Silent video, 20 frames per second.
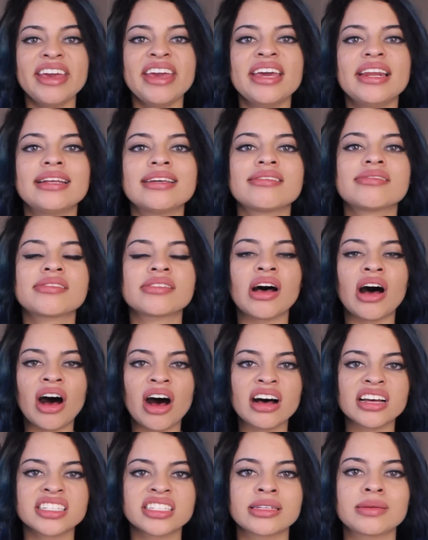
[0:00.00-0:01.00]
It is
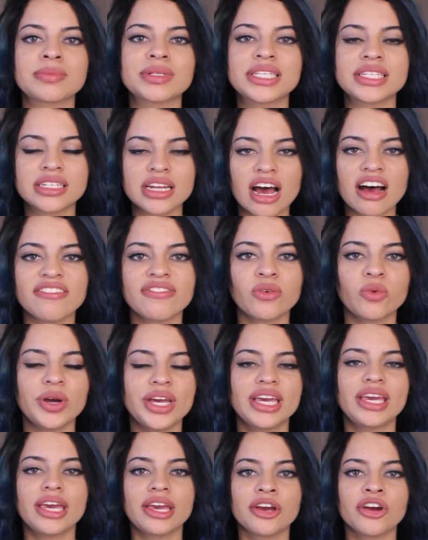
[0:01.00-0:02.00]
awesome stuff
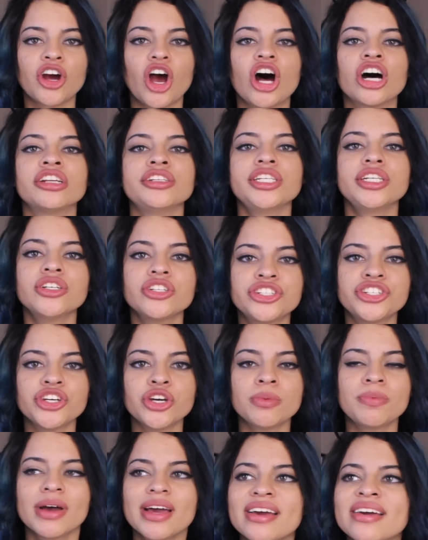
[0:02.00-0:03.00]
week here on
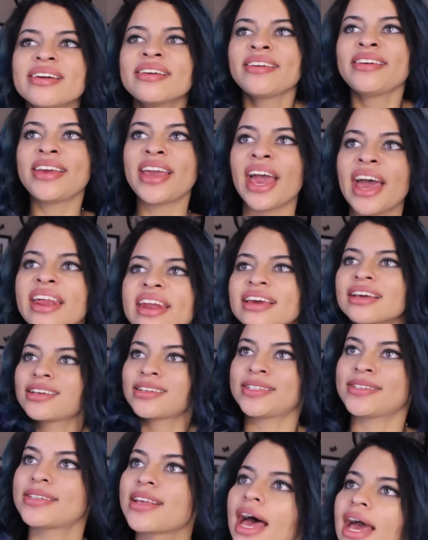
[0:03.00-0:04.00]
YouTube get
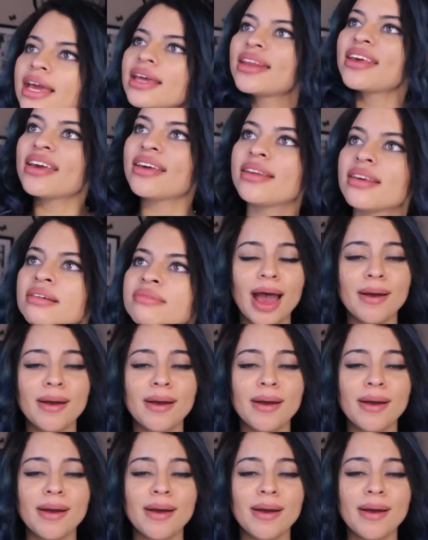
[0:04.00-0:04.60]
excited.